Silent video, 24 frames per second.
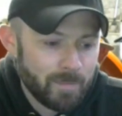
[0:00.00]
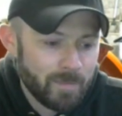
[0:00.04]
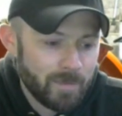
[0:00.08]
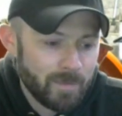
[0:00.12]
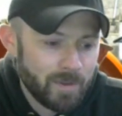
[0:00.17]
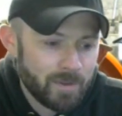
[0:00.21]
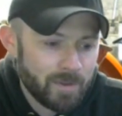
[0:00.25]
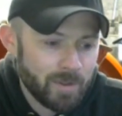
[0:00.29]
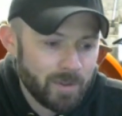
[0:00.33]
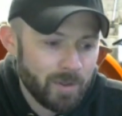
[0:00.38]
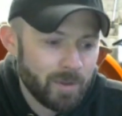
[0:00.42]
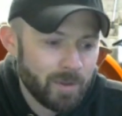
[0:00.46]

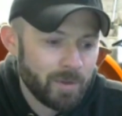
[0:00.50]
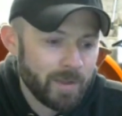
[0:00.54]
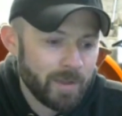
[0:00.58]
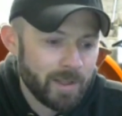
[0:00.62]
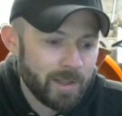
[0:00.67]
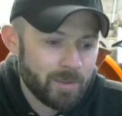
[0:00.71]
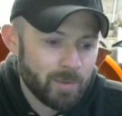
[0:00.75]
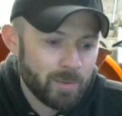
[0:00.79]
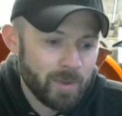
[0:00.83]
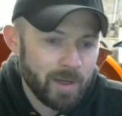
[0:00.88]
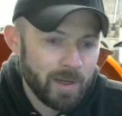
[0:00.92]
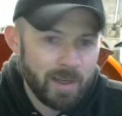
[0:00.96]
so
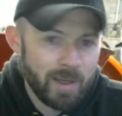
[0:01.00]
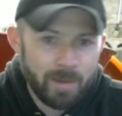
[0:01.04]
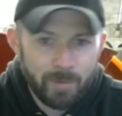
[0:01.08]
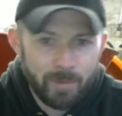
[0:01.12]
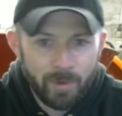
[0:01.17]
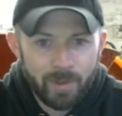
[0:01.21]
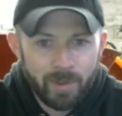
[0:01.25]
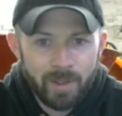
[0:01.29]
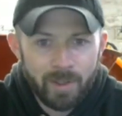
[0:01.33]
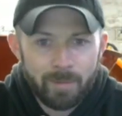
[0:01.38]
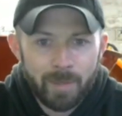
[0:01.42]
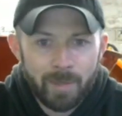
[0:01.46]
that's why I'm
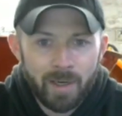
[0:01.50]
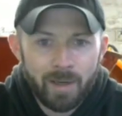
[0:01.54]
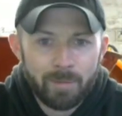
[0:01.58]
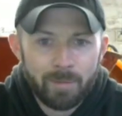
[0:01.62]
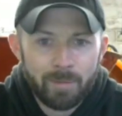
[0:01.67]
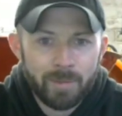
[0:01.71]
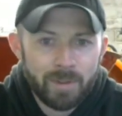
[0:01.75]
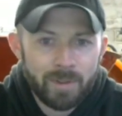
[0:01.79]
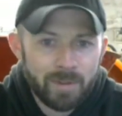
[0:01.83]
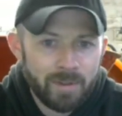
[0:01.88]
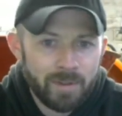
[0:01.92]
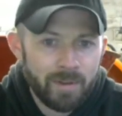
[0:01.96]
really
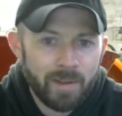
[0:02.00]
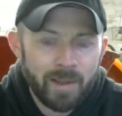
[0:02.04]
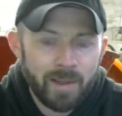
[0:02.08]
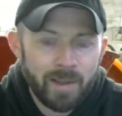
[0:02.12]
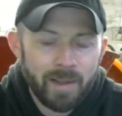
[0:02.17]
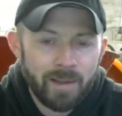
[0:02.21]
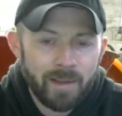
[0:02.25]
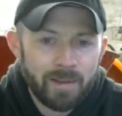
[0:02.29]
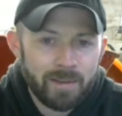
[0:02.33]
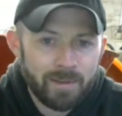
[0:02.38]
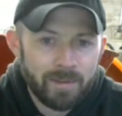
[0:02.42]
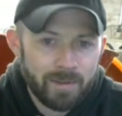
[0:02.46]
bummed
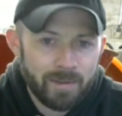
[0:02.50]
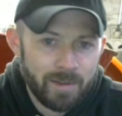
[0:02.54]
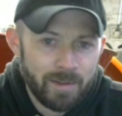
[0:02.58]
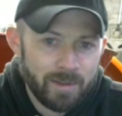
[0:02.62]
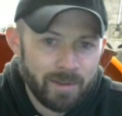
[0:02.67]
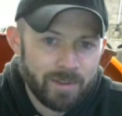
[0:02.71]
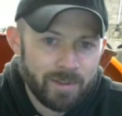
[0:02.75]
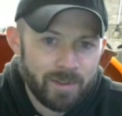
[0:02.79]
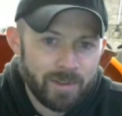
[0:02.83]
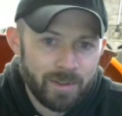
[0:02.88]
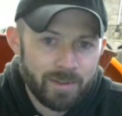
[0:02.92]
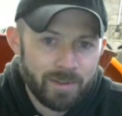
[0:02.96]
that
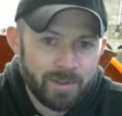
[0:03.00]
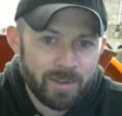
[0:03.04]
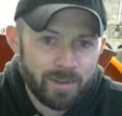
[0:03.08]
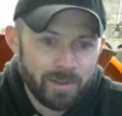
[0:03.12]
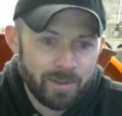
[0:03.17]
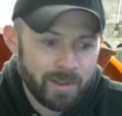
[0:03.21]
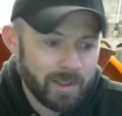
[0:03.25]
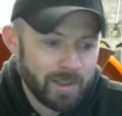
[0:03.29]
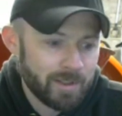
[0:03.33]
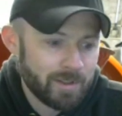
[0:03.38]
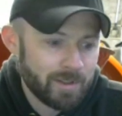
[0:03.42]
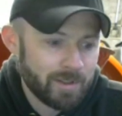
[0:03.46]
this doesn't
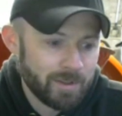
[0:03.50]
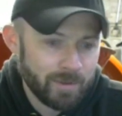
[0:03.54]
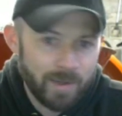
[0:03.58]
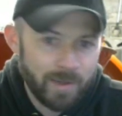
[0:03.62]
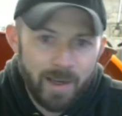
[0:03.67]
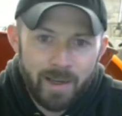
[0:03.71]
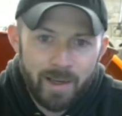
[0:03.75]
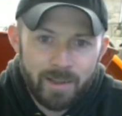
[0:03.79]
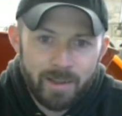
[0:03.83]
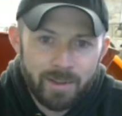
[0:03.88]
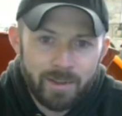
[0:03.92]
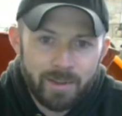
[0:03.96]
like to
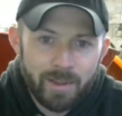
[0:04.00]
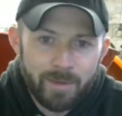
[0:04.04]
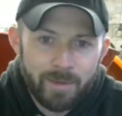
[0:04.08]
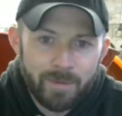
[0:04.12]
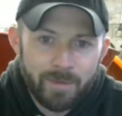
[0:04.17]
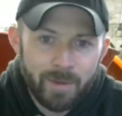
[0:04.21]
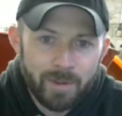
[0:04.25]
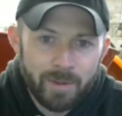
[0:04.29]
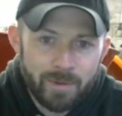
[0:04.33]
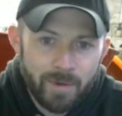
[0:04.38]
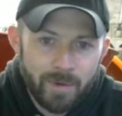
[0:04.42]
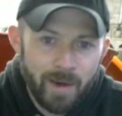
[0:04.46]
rack in that
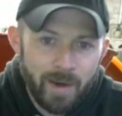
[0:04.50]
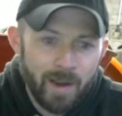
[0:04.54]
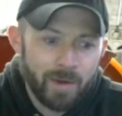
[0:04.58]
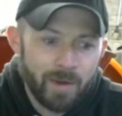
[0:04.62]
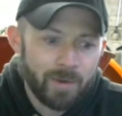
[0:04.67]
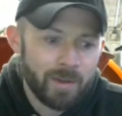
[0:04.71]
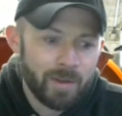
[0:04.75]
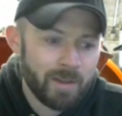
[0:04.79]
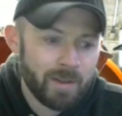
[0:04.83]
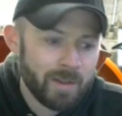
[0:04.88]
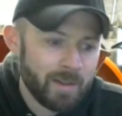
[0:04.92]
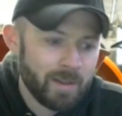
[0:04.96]
first
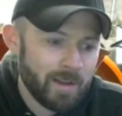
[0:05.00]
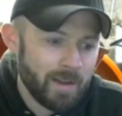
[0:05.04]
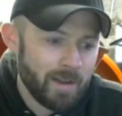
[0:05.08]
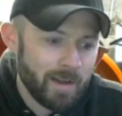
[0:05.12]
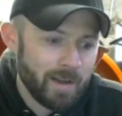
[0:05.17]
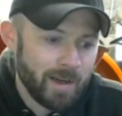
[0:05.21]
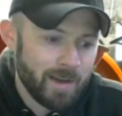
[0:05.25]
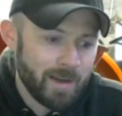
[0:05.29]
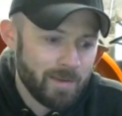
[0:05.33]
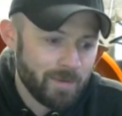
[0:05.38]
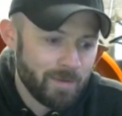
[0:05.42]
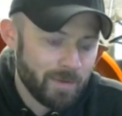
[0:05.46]
round.
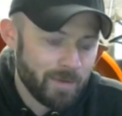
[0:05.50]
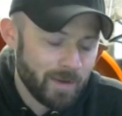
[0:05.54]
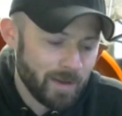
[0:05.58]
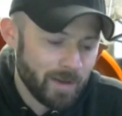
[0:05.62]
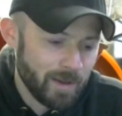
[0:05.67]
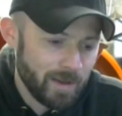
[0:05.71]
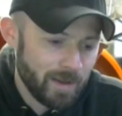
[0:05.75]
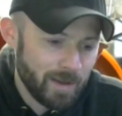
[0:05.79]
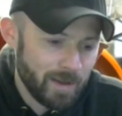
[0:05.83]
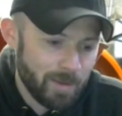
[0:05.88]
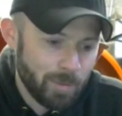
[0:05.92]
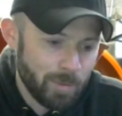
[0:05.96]

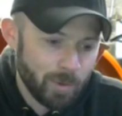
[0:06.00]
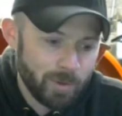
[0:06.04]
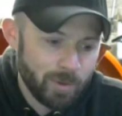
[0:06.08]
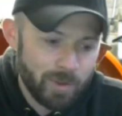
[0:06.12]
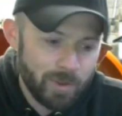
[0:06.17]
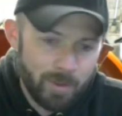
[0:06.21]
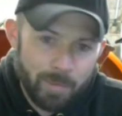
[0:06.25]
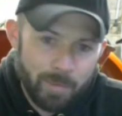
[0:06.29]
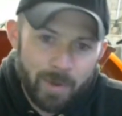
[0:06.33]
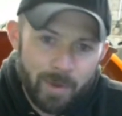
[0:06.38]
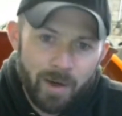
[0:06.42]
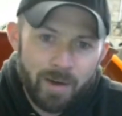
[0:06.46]
I
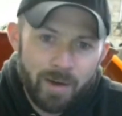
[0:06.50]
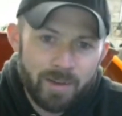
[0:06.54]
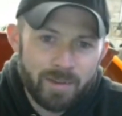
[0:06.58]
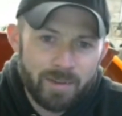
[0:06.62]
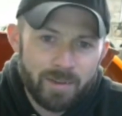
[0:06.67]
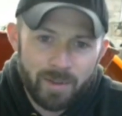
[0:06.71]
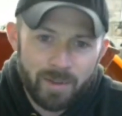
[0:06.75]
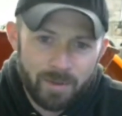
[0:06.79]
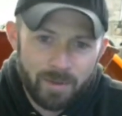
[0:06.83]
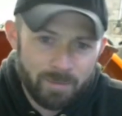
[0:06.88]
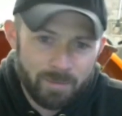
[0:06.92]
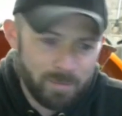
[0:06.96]
pulled it apart.
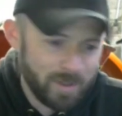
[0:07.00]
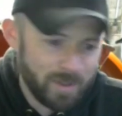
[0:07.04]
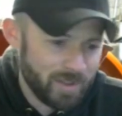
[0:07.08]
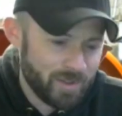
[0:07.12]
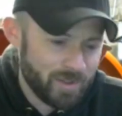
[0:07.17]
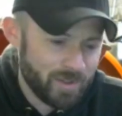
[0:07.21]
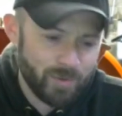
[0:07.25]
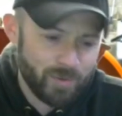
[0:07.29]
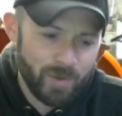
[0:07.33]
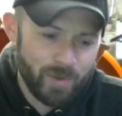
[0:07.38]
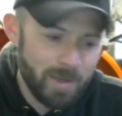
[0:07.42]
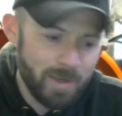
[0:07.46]
They're
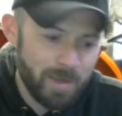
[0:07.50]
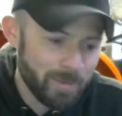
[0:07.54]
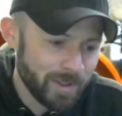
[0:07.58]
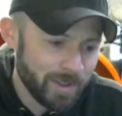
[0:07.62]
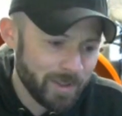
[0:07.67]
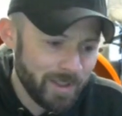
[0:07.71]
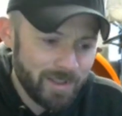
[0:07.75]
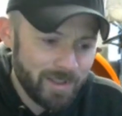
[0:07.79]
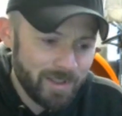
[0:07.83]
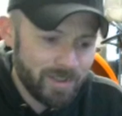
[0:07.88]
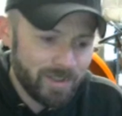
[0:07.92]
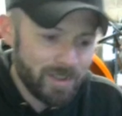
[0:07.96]
extremely
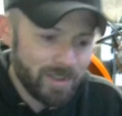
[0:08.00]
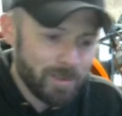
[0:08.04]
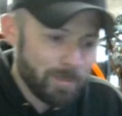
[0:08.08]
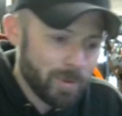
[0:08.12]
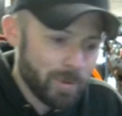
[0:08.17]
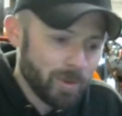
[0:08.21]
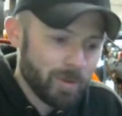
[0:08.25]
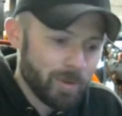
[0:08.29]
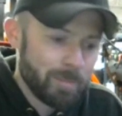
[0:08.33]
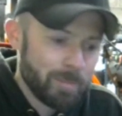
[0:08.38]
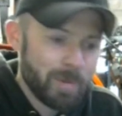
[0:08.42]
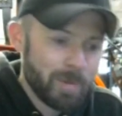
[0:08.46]
easy to
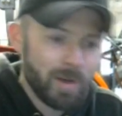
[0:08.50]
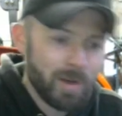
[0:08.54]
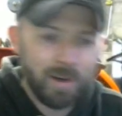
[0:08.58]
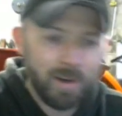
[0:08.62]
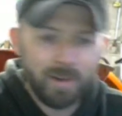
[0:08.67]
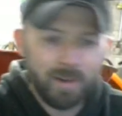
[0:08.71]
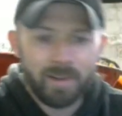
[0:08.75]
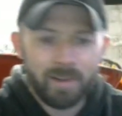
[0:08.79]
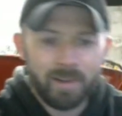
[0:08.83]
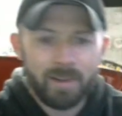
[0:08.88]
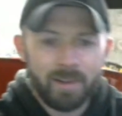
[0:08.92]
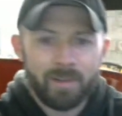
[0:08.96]
pull
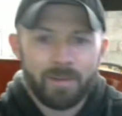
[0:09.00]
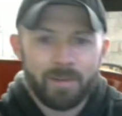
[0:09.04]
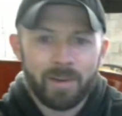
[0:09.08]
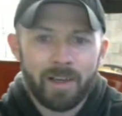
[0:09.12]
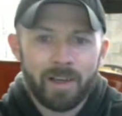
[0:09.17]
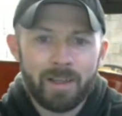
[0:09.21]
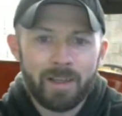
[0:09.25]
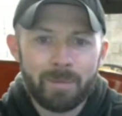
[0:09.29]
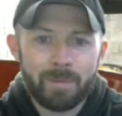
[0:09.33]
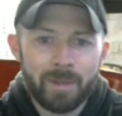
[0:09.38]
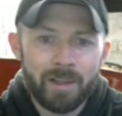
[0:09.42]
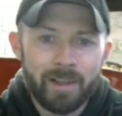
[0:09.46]
apart. For
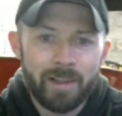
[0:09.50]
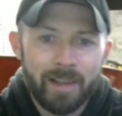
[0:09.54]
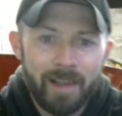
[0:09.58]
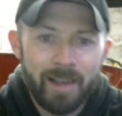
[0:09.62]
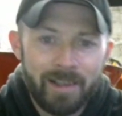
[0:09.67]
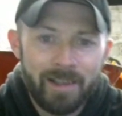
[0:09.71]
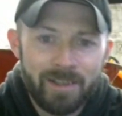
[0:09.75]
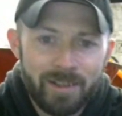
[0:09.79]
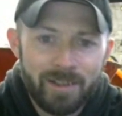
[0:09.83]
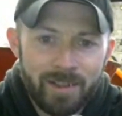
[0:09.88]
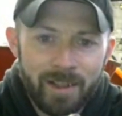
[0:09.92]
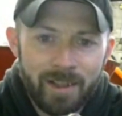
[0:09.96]
anybody that
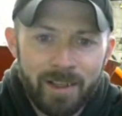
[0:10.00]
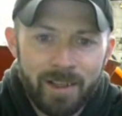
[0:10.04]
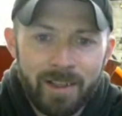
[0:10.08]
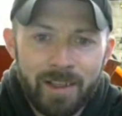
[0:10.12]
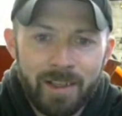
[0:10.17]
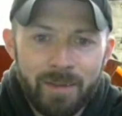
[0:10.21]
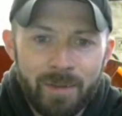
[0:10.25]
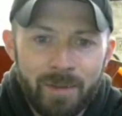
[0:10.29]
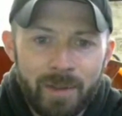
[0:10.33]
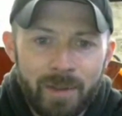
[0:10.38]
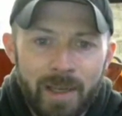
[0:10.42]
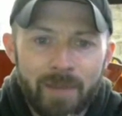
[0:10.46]
hasn't done it,
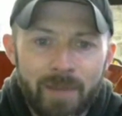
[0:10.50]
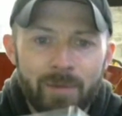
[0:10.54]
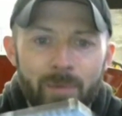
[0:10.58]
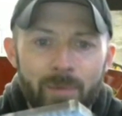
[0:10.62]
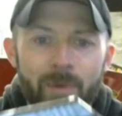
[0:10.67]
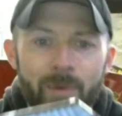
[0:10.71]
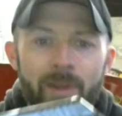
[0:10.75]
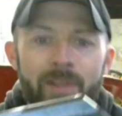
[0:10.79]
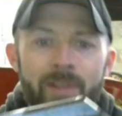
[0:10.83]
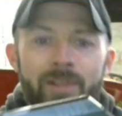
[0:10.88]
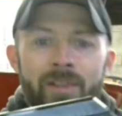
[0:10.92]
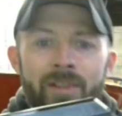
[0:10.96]
if you haven't
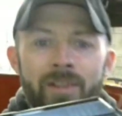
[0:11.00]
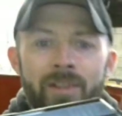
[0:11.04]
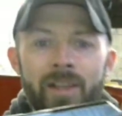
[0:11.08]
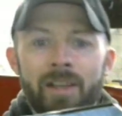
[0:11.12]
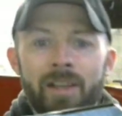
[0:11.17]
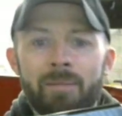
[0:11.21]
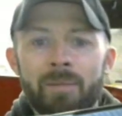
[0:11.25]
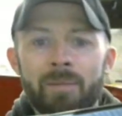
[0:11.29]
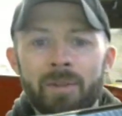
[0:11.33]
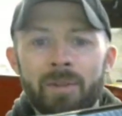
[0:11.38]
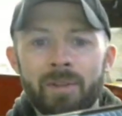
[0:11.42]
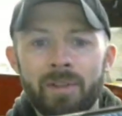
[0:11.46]
watched the
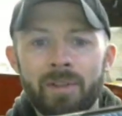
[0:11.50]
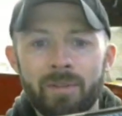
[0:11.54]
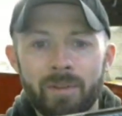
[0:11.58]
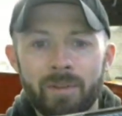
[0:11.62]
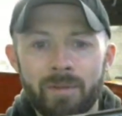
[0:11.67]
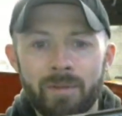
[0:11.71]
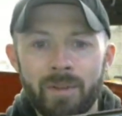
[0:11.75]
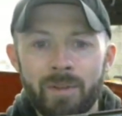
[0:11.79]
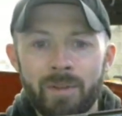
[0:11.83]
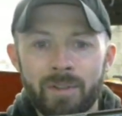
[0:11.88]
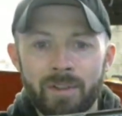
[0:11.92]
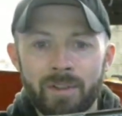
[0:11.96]
10 million
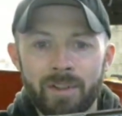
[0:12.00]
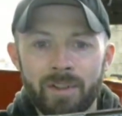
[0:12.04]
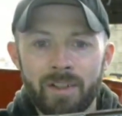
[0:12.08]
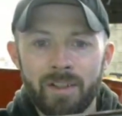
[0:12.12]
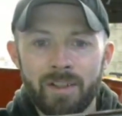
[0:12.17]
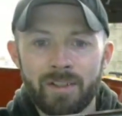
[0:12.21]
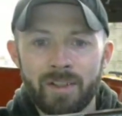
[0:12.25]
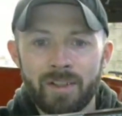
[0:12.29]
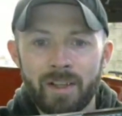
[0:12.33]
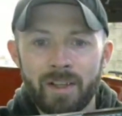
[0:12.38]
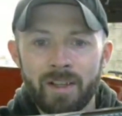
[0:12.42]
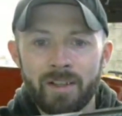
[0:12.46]
reviews on
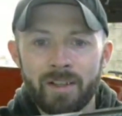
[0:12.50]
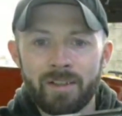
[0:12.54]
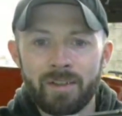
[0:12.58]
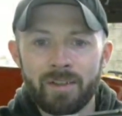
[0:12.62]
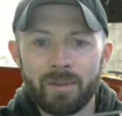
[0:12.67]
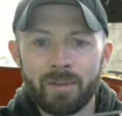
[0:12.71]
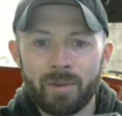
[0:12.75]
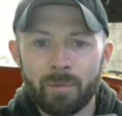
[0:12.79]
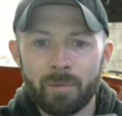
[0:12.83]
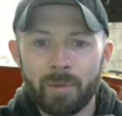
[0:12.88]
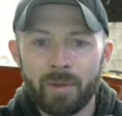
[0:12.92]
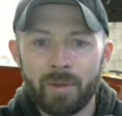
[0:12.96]
these,
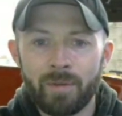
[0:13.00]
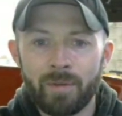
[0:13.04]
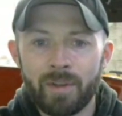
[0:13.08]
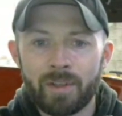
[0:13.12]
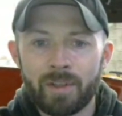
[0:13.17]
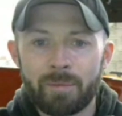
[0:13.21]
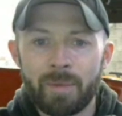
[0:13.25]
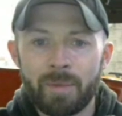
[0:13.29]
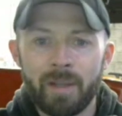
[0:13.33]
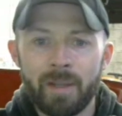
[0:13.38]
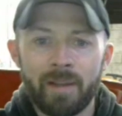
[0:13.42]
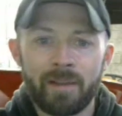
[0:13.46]
you remove
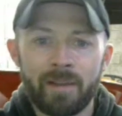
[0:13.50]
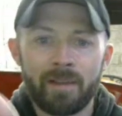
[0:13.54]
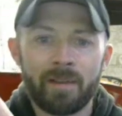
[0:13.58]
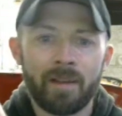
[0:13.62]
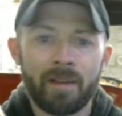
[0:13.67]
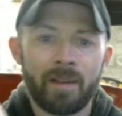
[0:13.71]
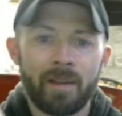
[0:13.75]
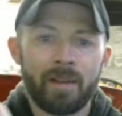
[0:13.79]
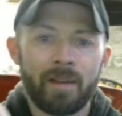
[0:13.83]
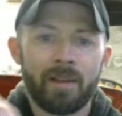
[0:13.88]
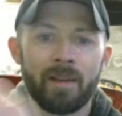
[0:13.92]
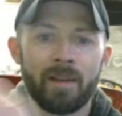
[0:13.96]
this pin,
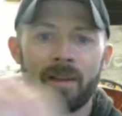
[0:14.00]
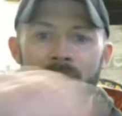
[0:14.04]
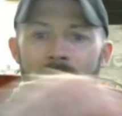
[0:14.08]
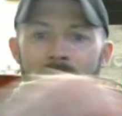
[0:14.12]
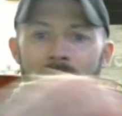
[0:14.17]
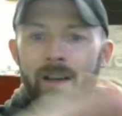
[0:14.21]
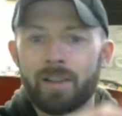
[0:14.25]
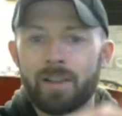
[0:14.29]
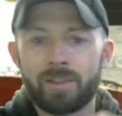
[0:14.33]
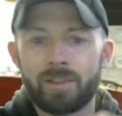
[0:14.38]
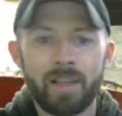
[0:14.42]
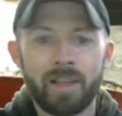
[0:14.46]

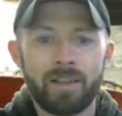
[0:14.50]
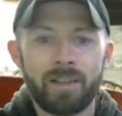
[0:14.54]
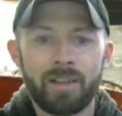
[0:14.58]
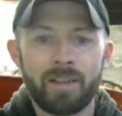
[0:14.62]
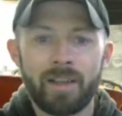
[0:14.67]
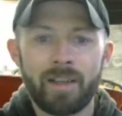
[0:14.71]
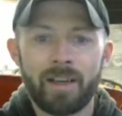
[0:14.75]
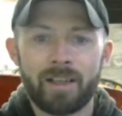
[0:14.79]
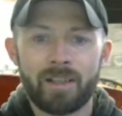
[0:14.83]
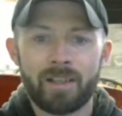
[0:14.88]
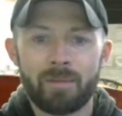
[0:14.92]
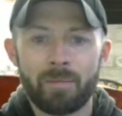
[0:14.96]
slide the
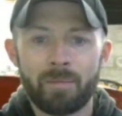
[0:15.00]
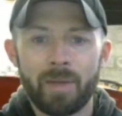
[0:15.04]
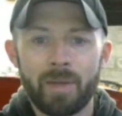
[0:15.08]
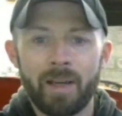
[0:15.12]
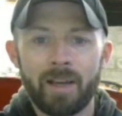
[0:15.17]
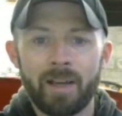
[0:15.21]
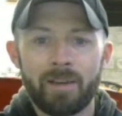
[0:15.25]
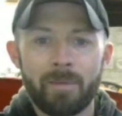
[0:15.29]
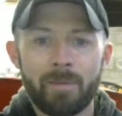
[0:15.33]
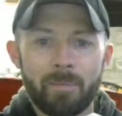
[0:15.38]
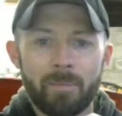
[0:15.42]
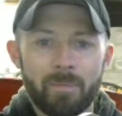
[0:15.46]
action back.